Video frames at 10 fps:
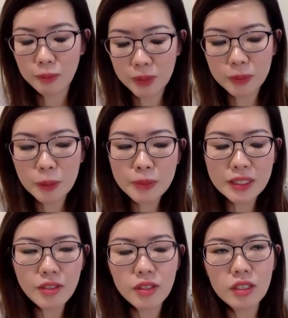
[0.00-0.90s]
people
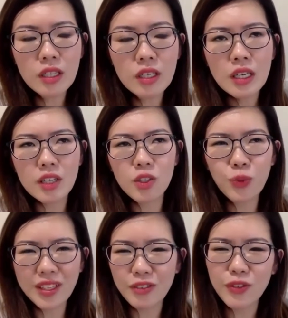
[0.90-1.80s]
pleasing? Is
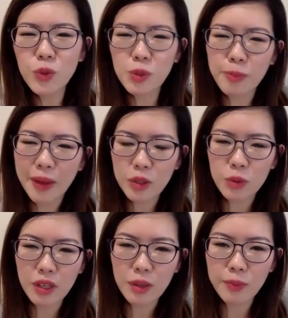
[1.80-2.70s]
when it feels bad to
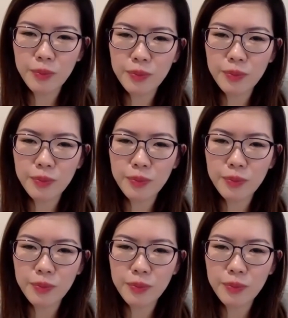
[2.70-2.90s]
them.